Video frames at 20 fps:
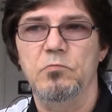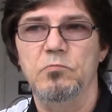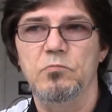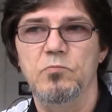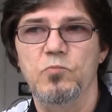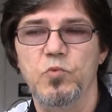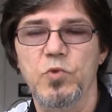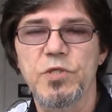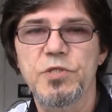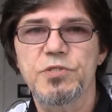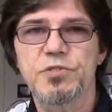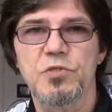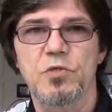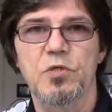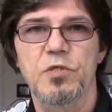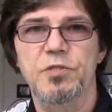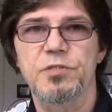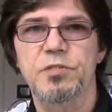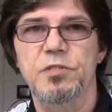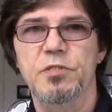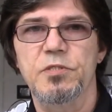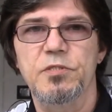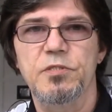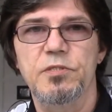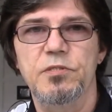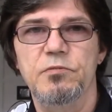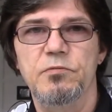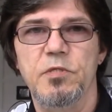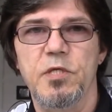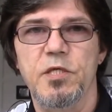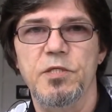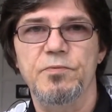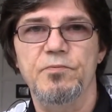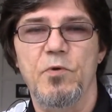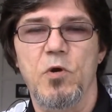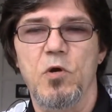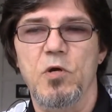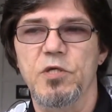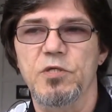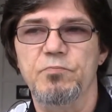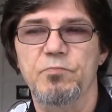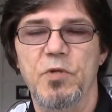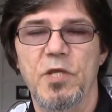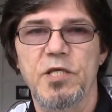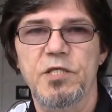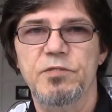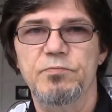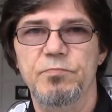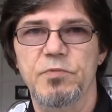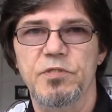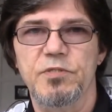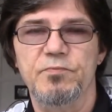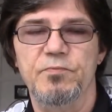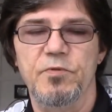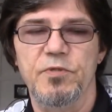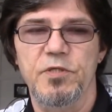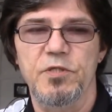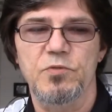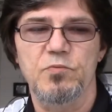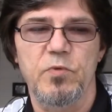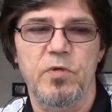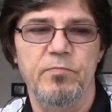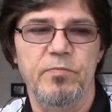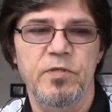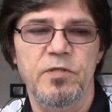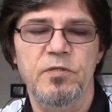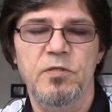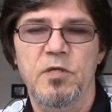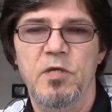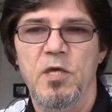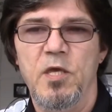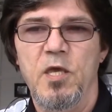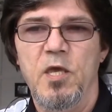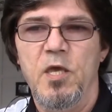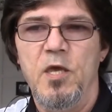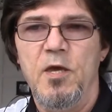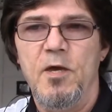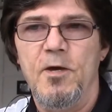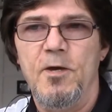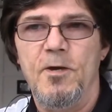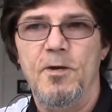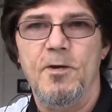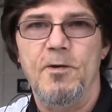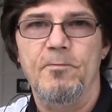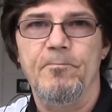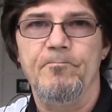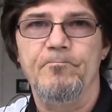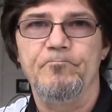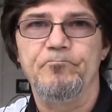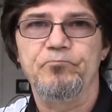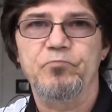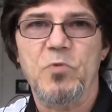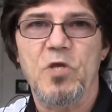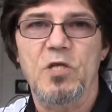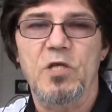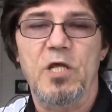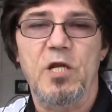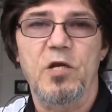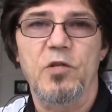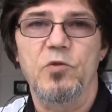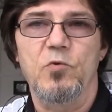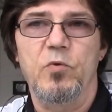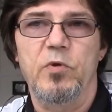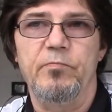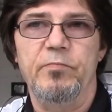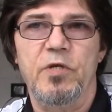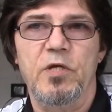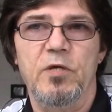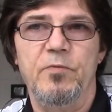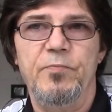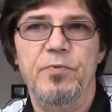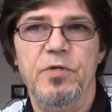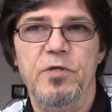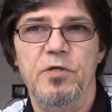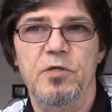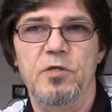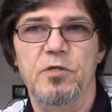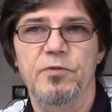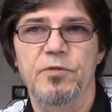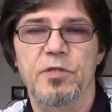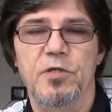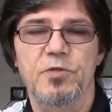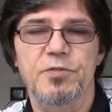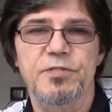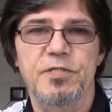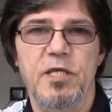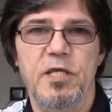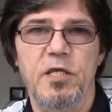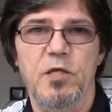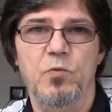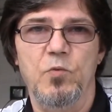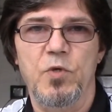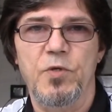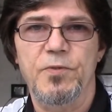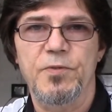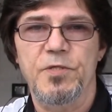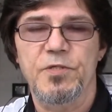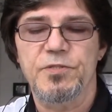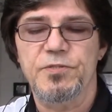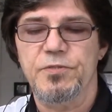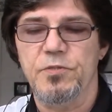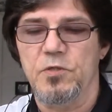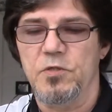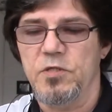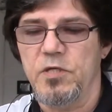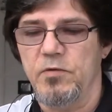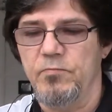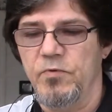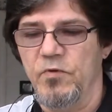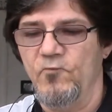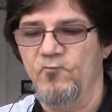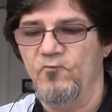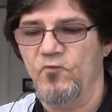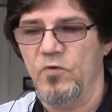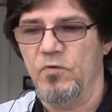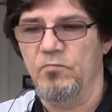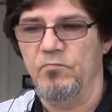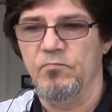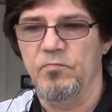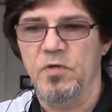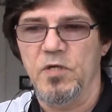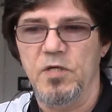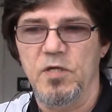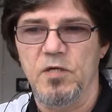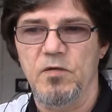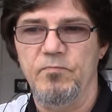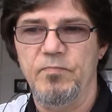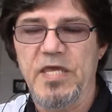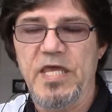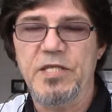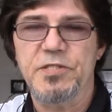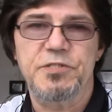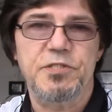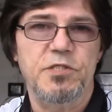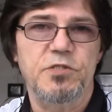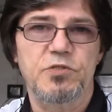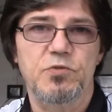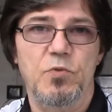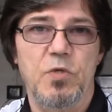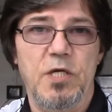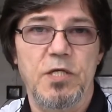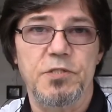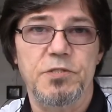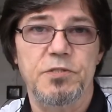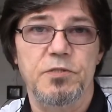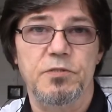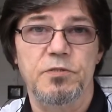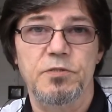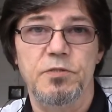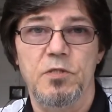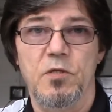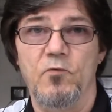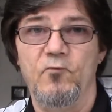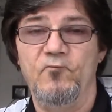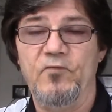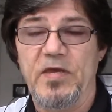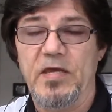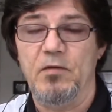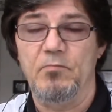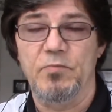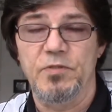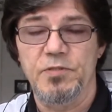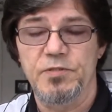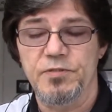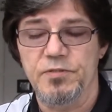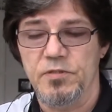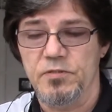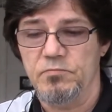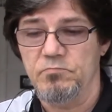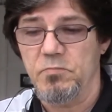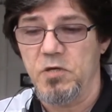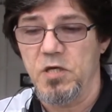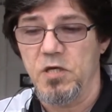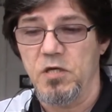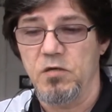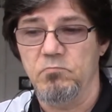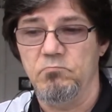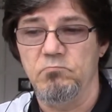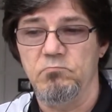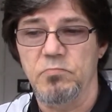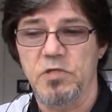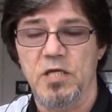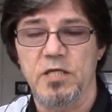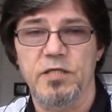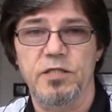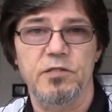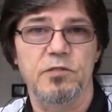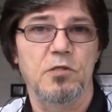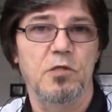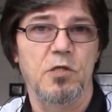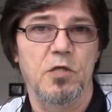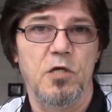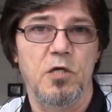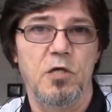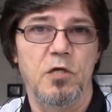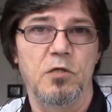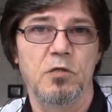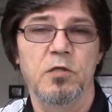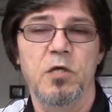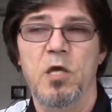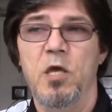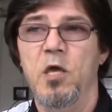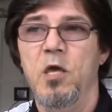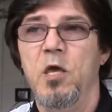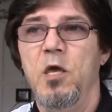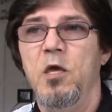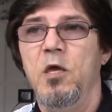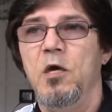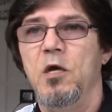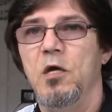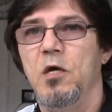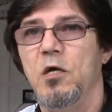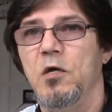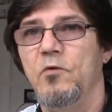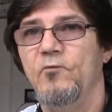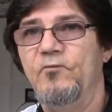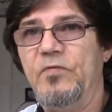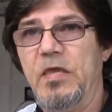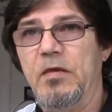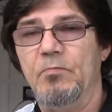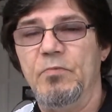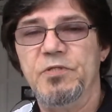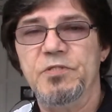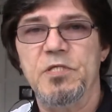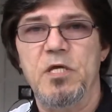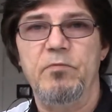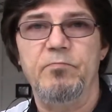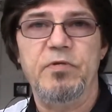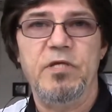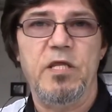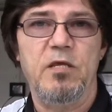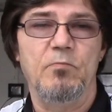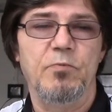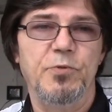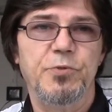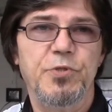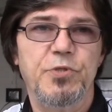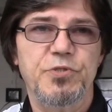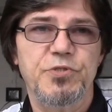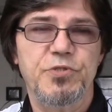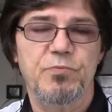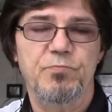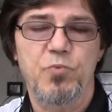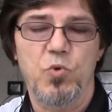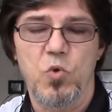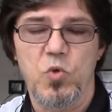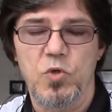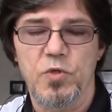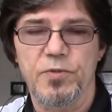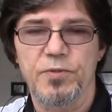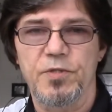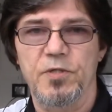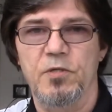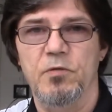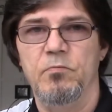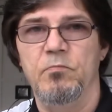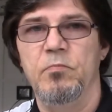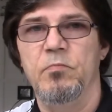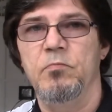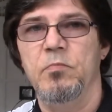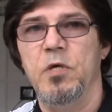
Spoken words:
resources as far as placements for these women. A lot of the women up here that are staying with us, they're coming from bad situations, families not getting along, families not being able to support them,